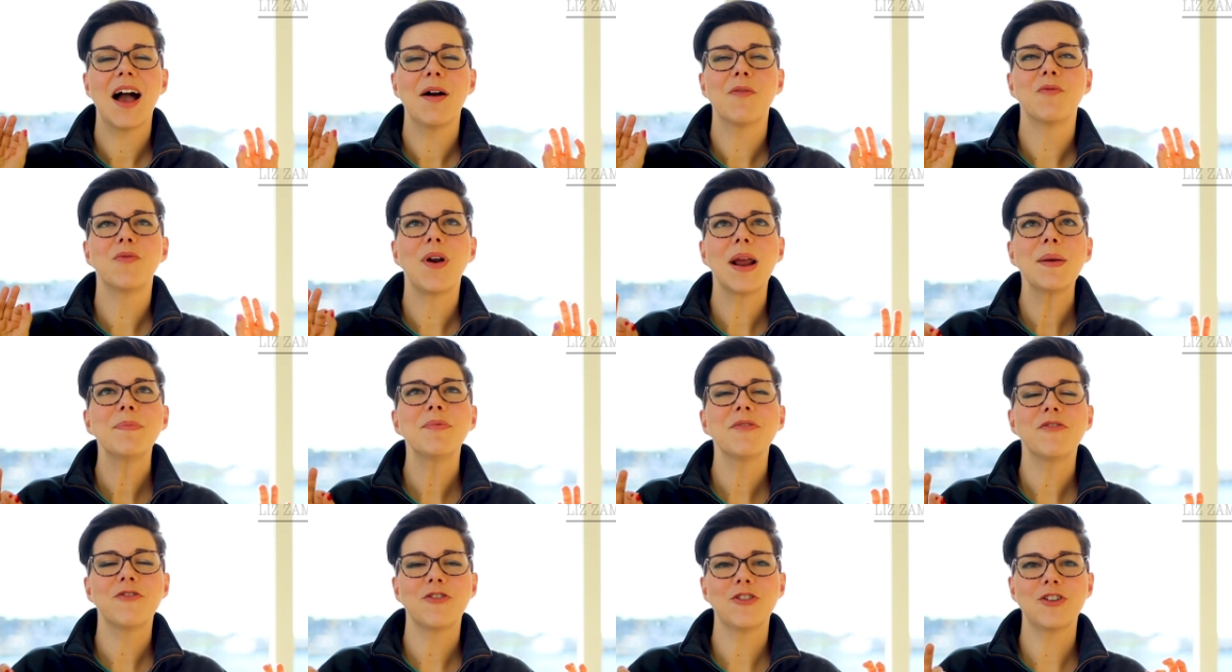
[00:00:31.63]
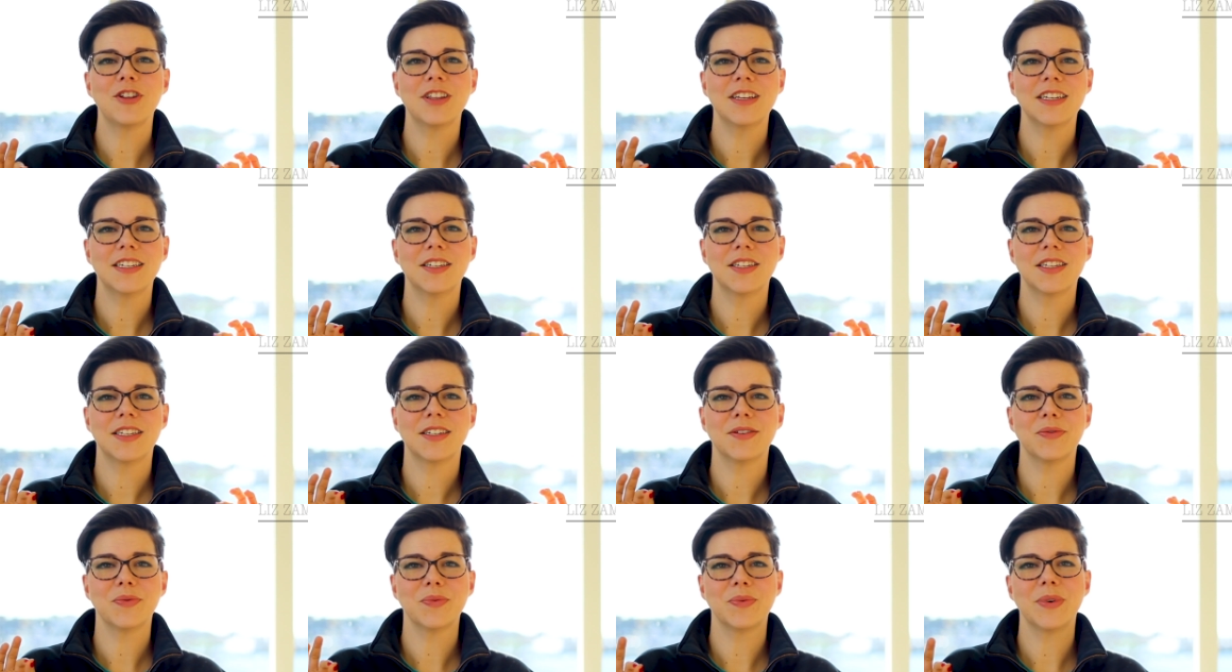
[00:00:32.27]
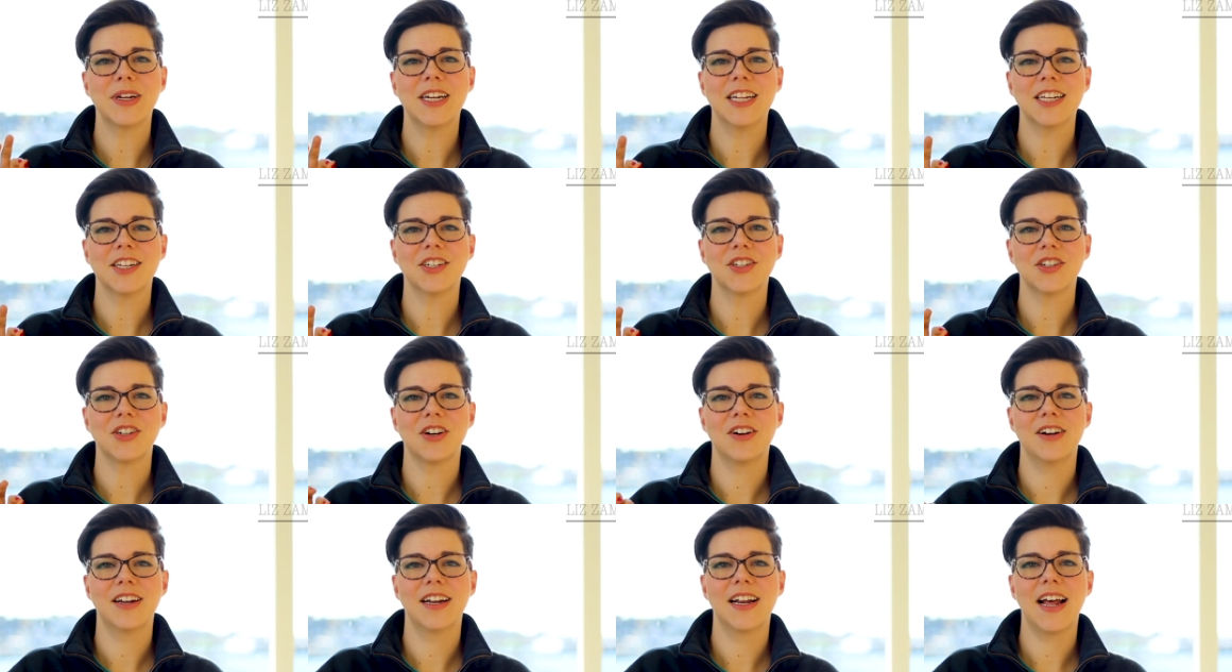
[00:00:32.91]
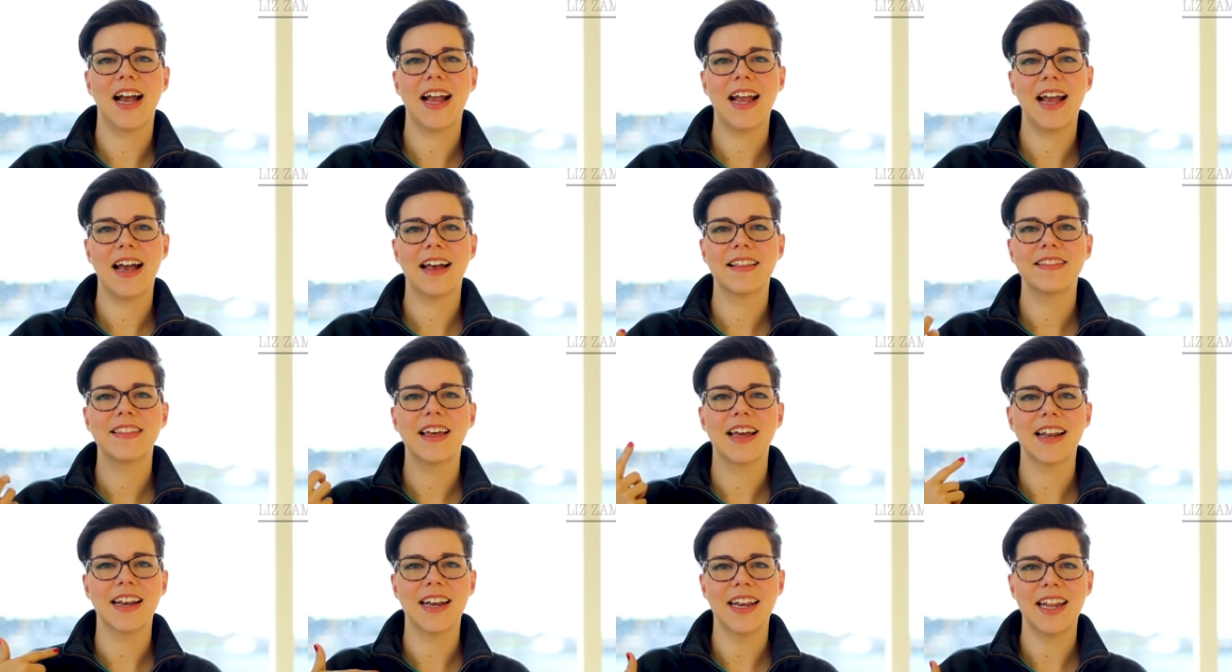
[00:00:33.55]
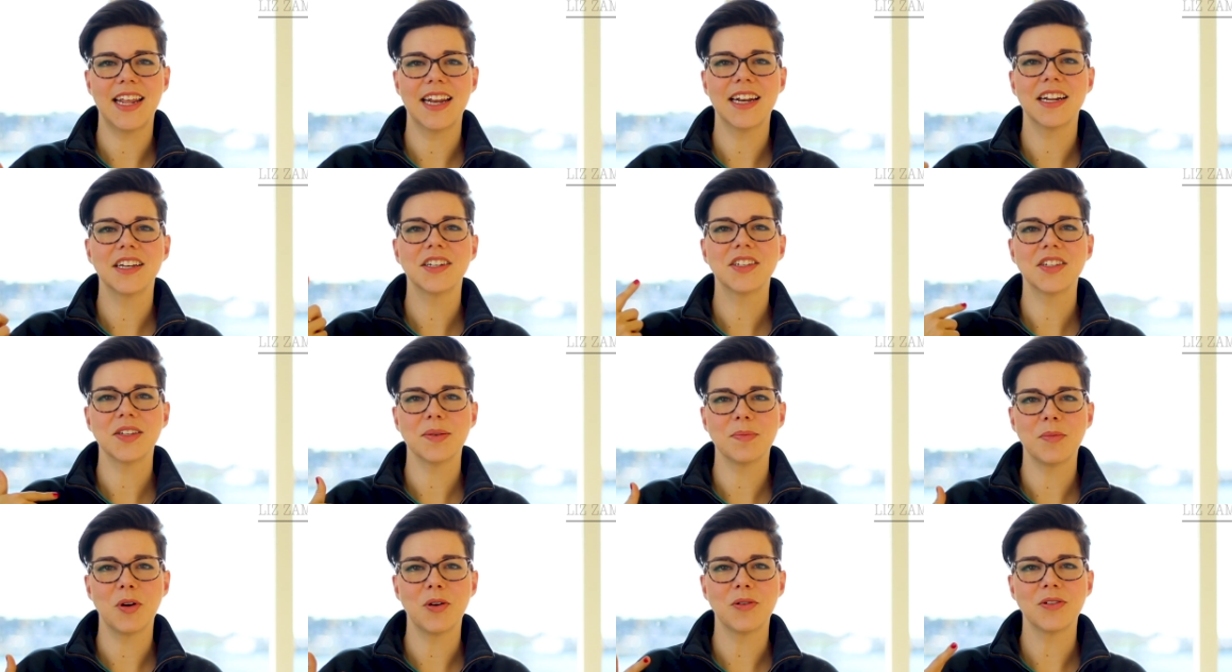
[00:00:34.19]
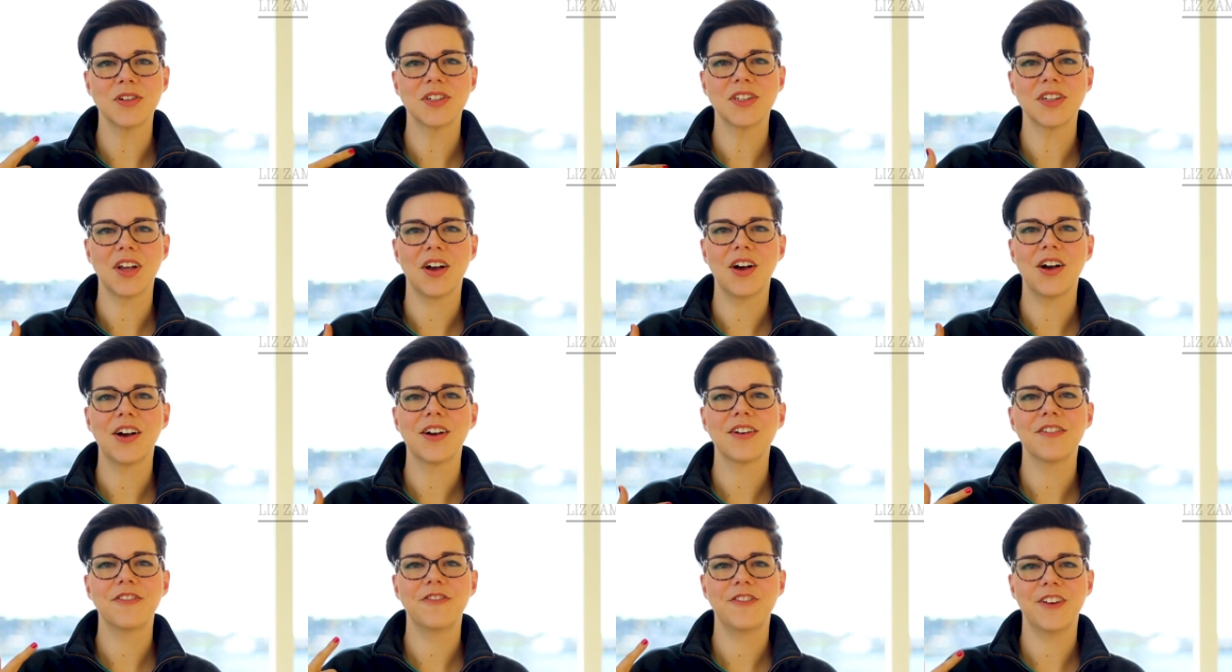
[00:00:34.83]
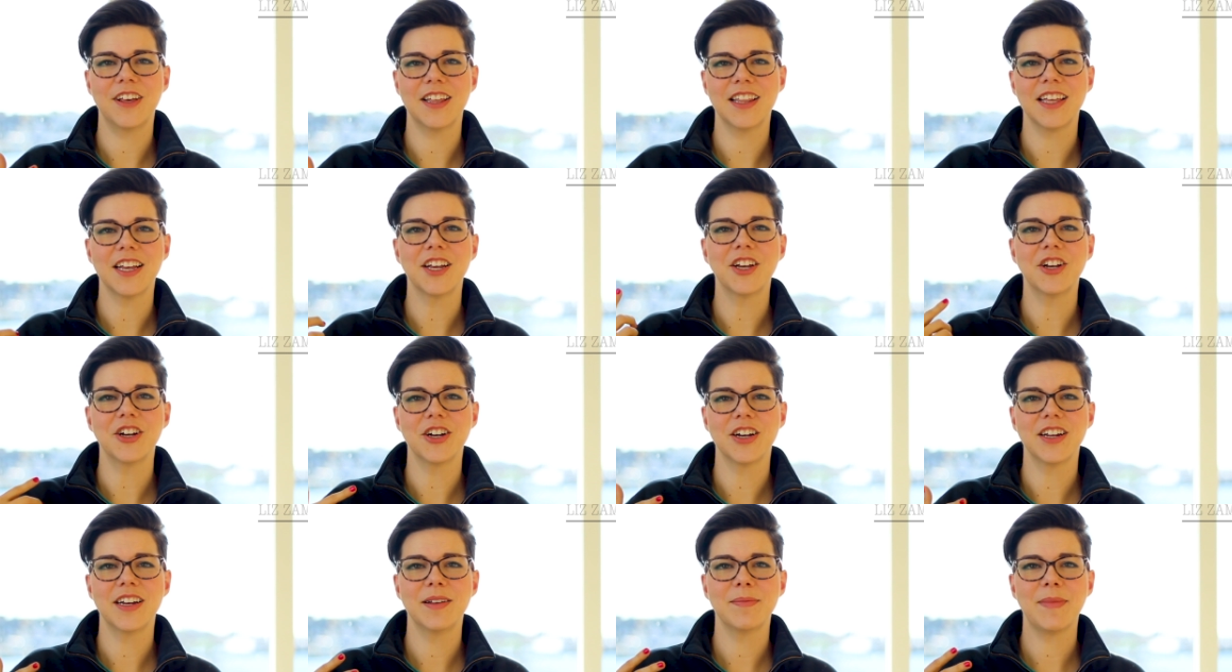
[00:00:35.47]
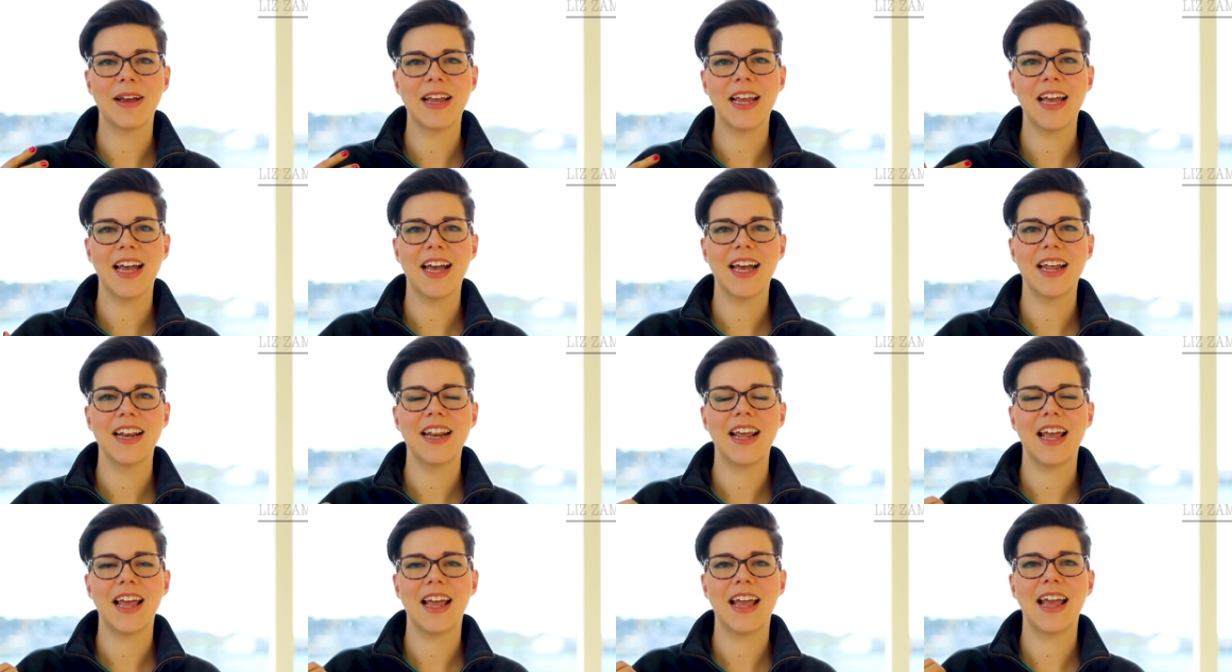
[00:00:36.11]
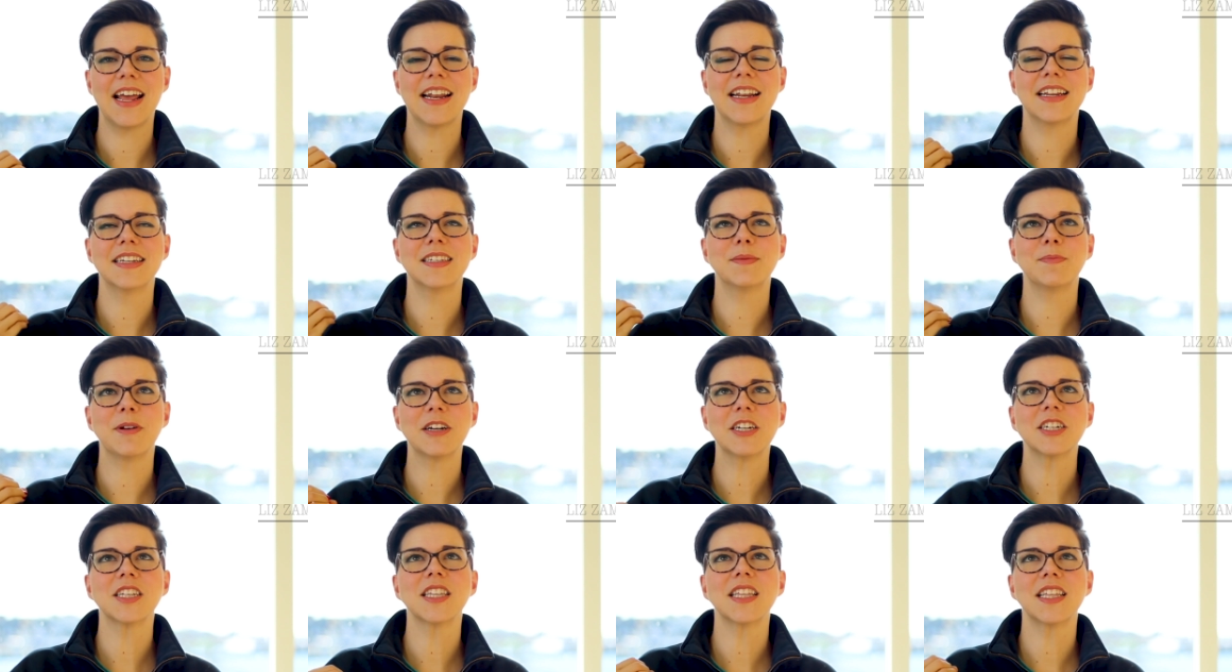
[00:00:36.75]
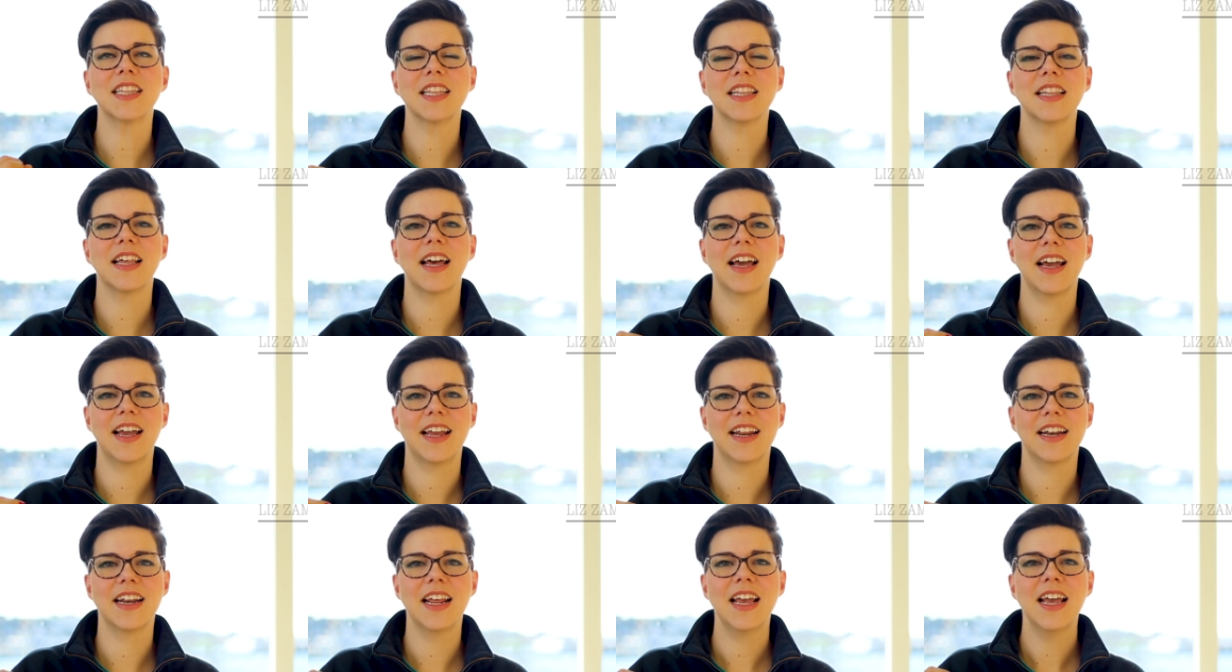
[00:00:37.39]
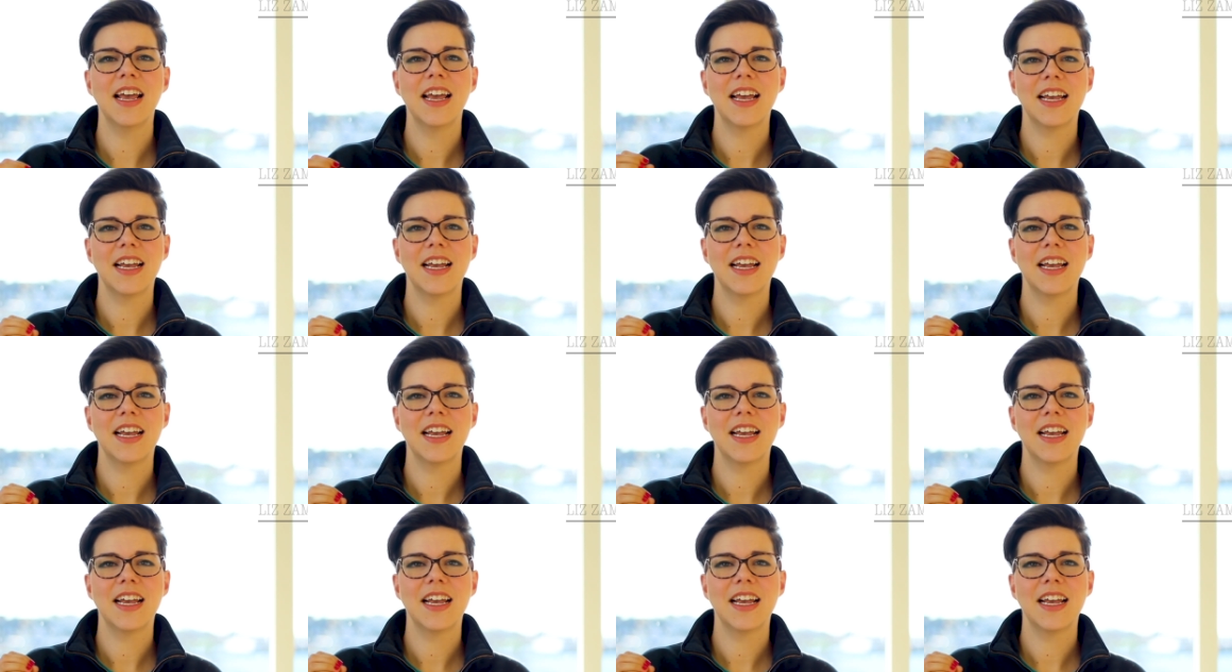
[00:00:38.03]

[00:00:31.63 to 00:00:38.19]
Right before this reading started, I had that Nina Simone song, Feeling Good, in my head, and especially the line,